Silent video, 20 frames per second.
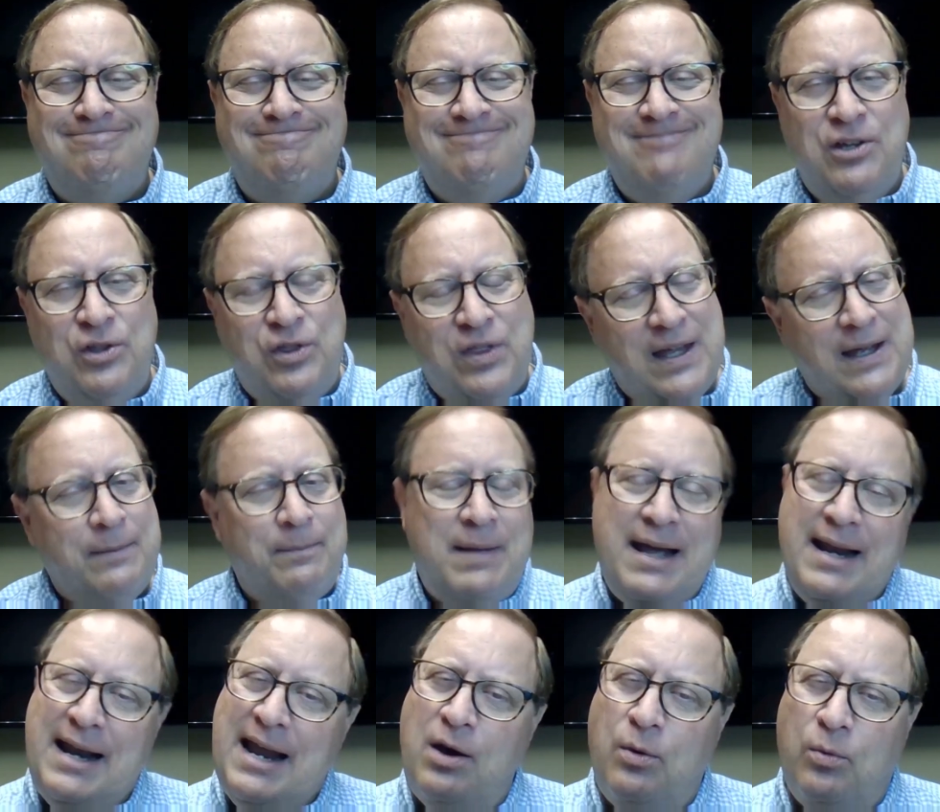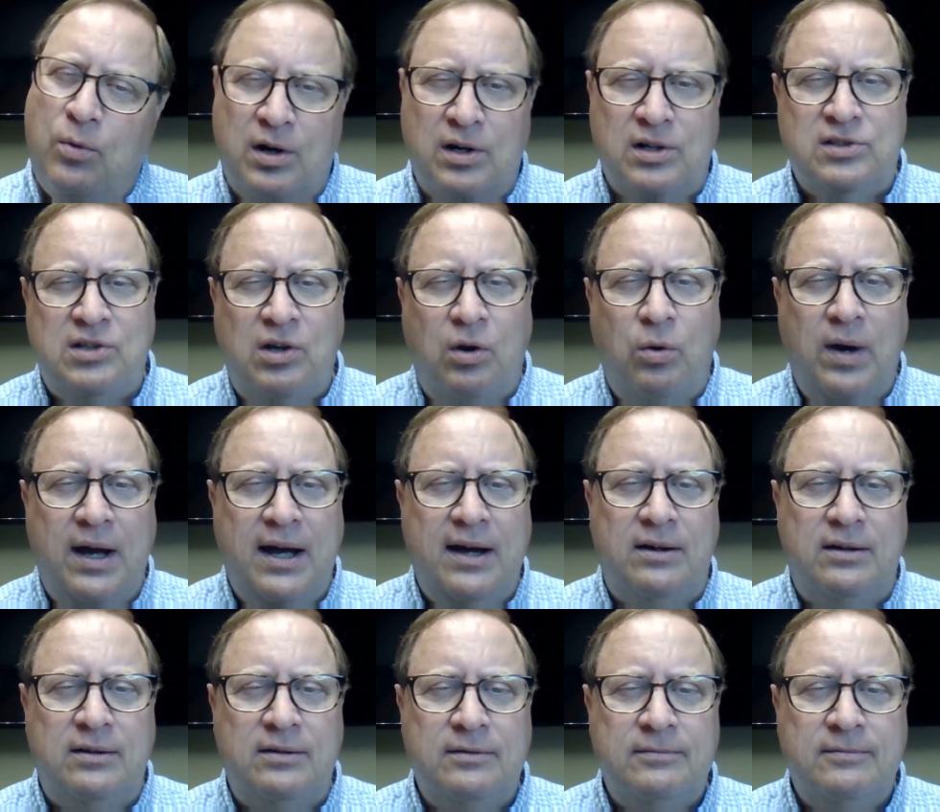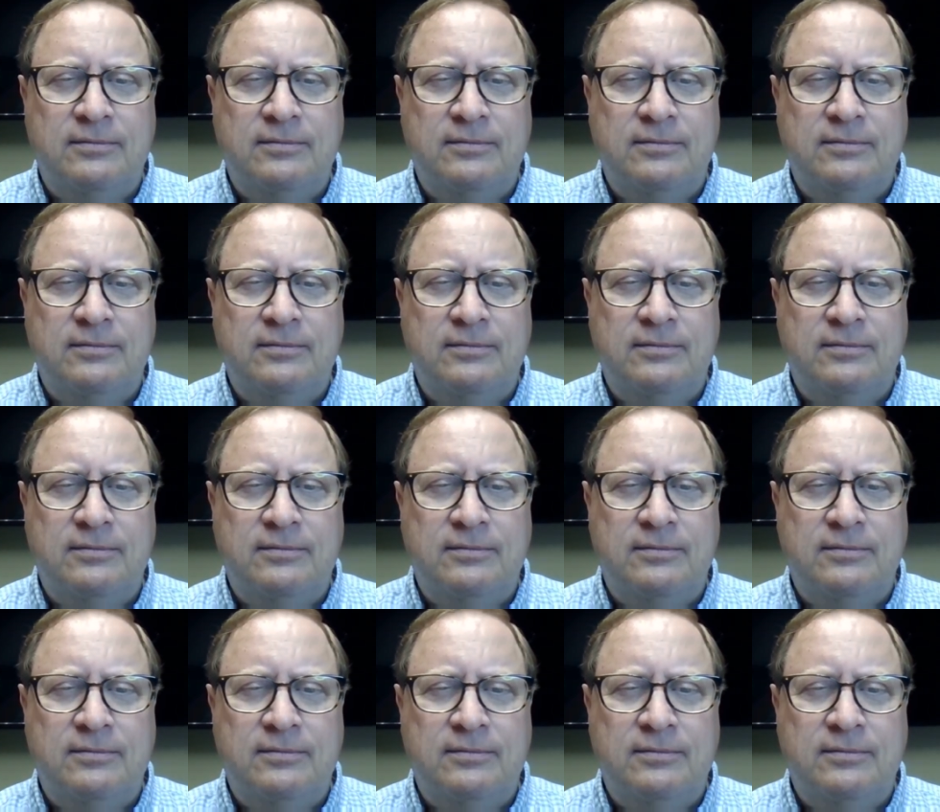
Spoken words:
you think may not work so well,